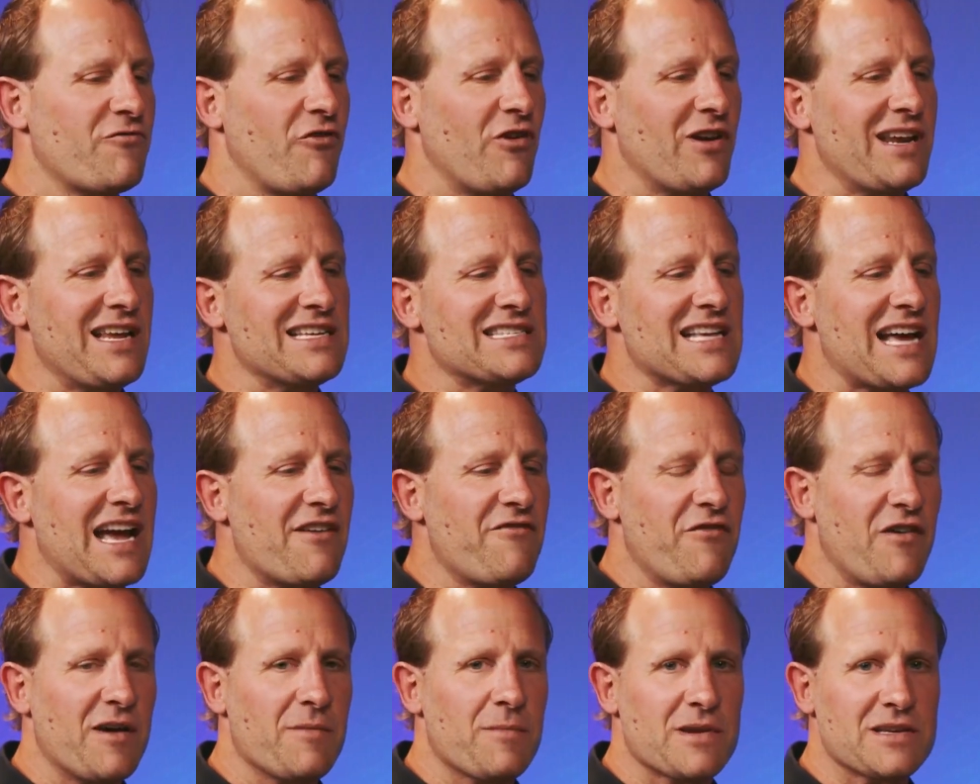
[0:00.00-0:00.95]
funny is I
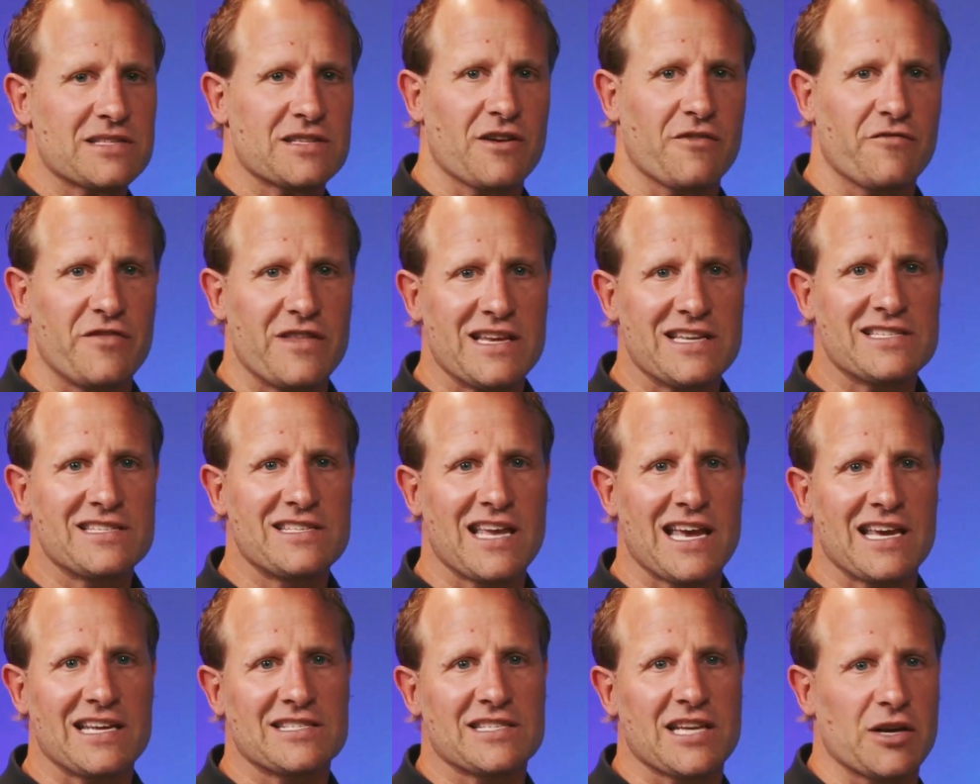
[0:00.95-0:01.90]
find myself these
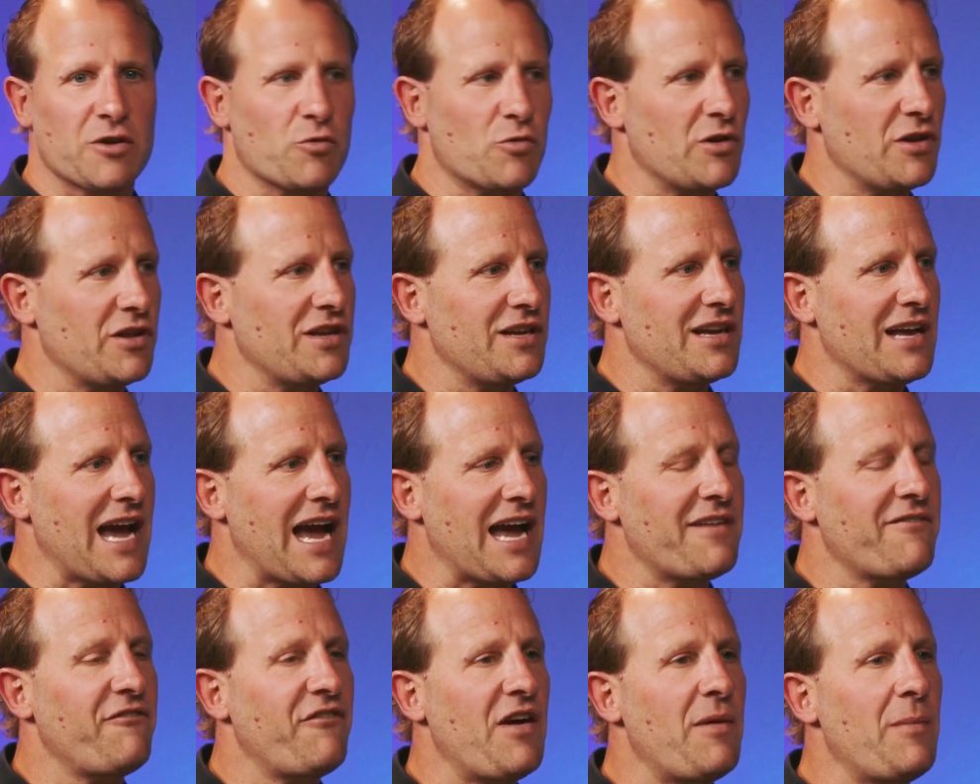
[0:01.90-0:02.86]
days
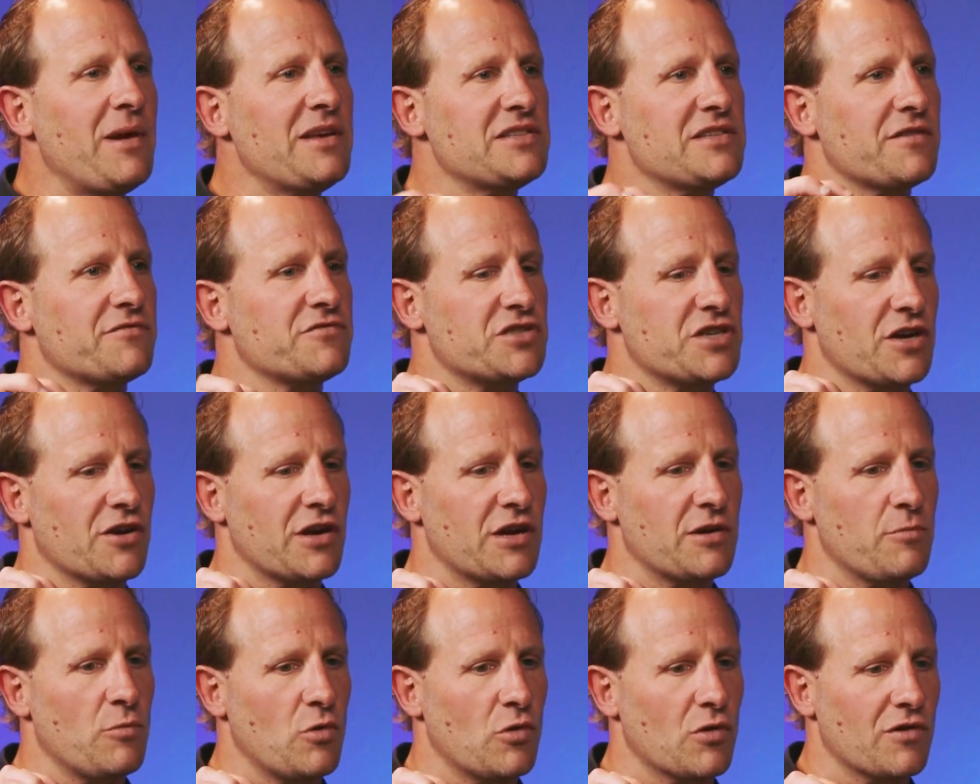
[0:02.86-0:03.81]
I find myself
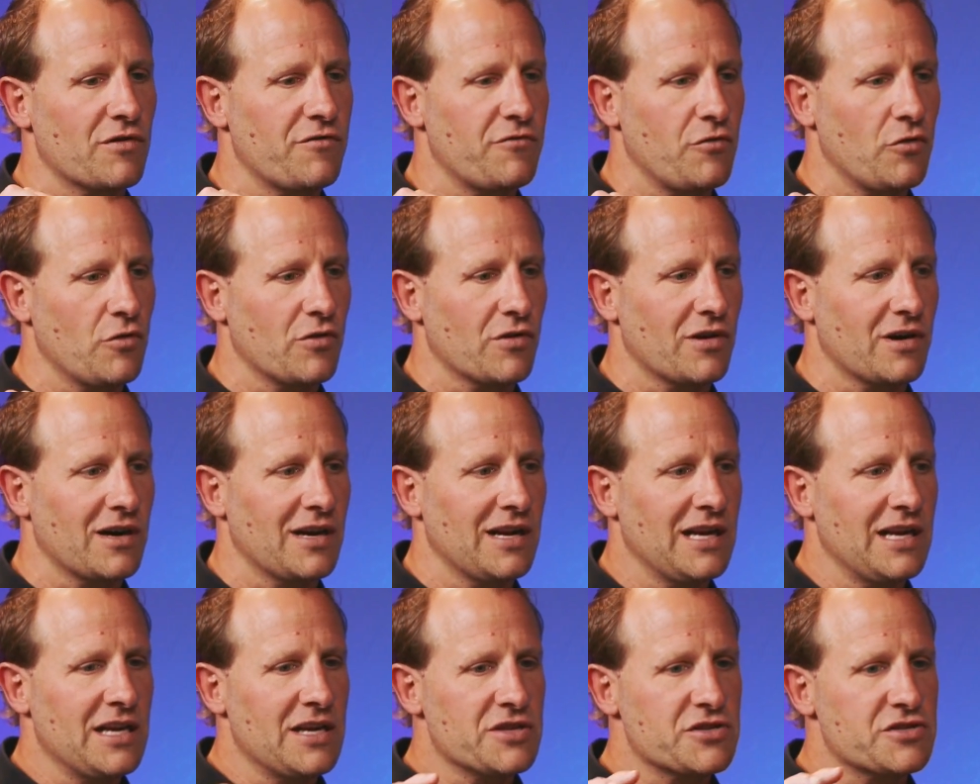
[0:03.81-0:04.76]
cheering more for
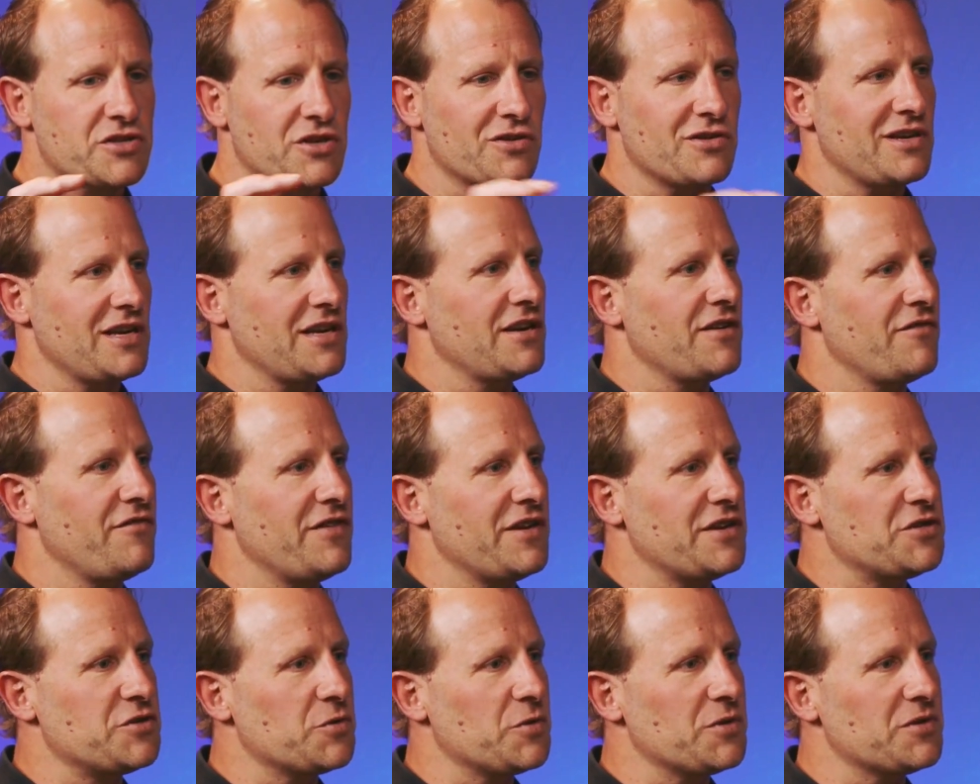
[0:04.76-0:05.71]
certain
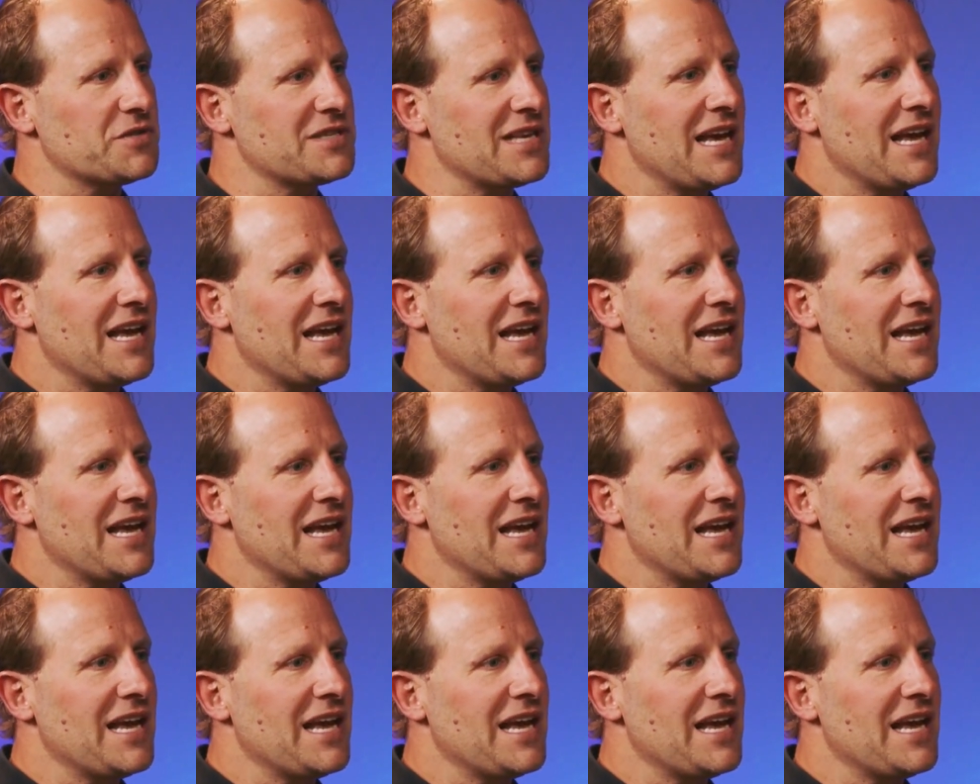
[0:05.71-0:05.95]
individuals.